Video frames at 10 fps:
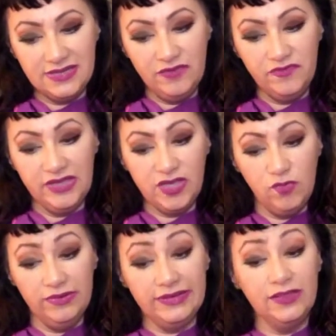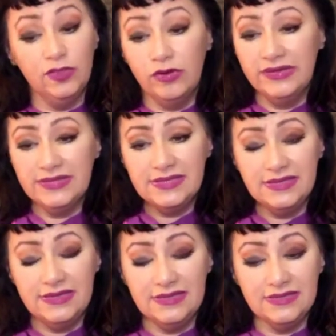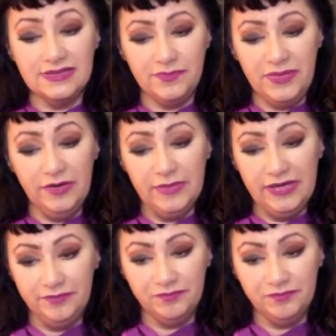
I feel like you want that. Loyalty is paramount.